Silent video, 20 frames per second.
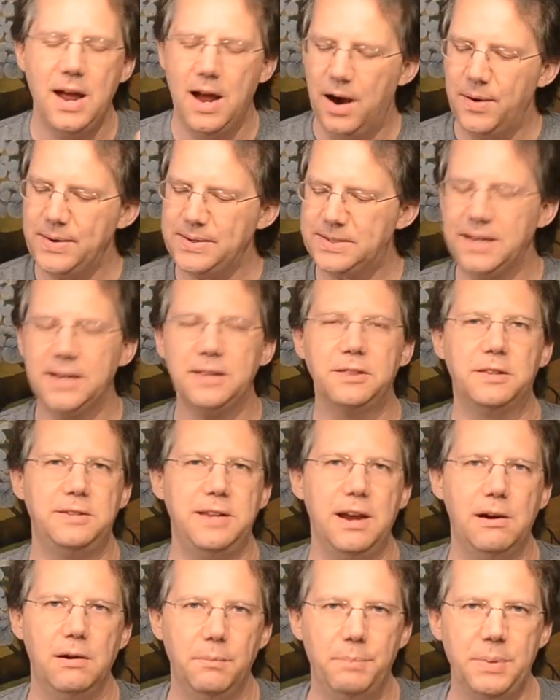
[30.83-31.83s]
I always think the
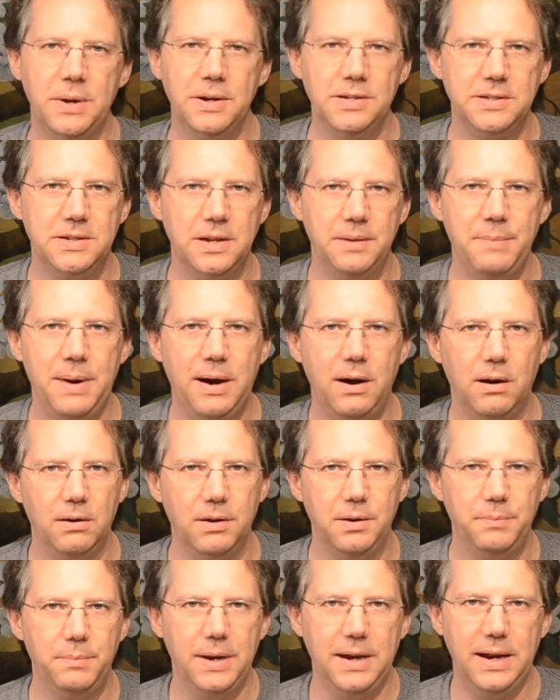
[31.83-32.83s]
Terrapin's in
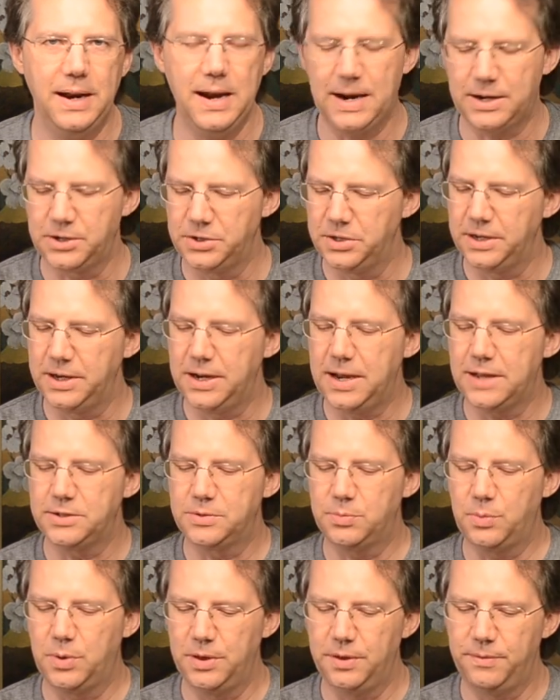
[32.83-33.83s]
Maryland, but actually,
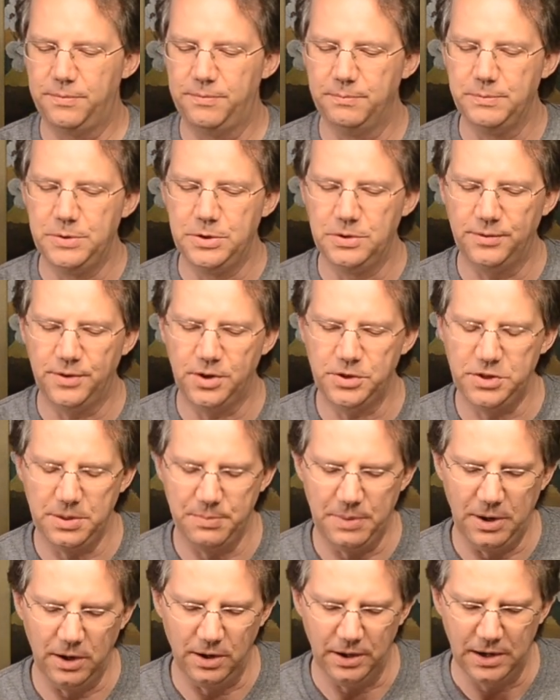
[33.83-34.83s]
that's where the University
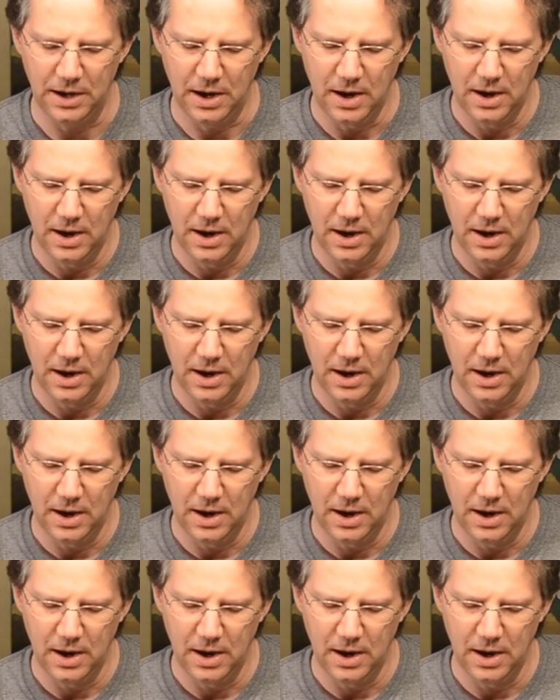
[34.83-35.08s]
of Maryland